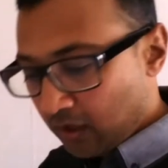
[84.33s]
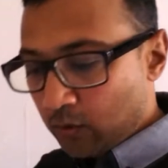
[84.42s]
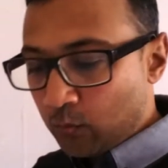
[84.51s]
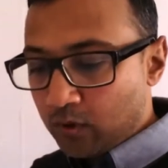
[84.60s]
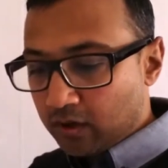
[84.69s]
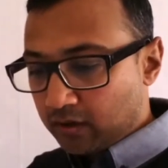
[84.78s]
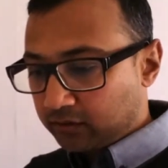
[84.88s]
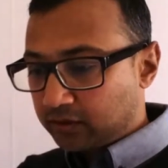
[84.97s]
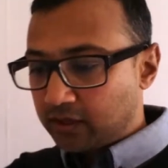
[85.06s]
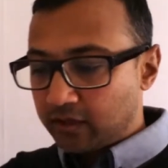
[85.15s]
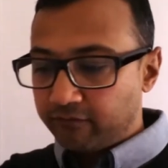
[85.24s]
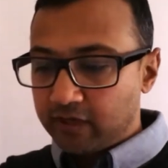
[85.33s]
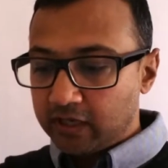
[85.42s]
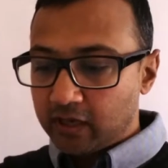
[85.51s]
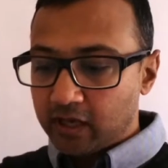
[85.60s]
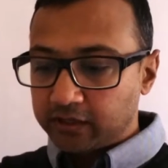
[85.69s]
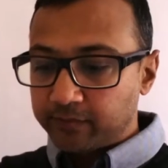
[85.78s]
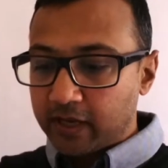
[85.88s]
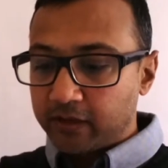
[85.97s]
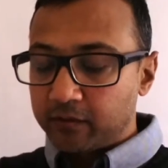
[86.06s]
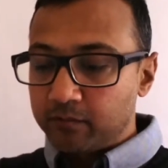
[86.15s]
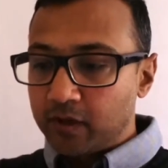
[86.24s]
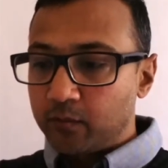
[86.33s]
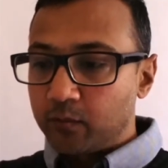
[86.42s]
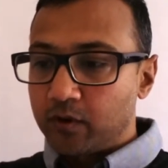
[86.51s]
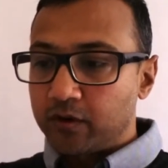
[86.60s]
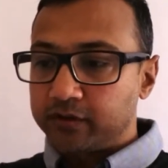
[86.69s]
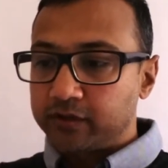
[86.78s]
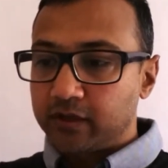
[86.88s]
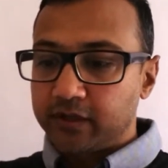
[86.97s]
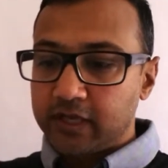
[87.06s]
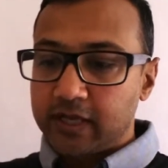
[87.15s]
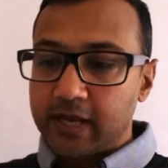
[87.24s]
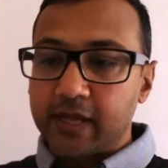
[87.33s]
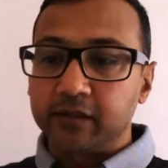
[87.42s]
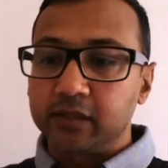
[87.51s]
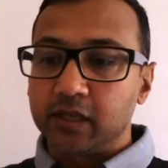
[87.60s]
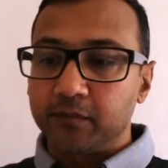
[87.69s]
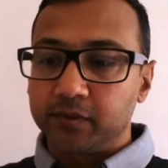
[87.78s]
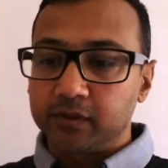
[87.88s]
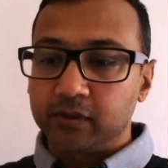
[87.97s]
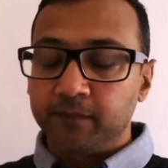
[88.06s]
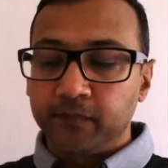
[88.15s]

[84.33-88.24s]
what I really liked about them was the end tips.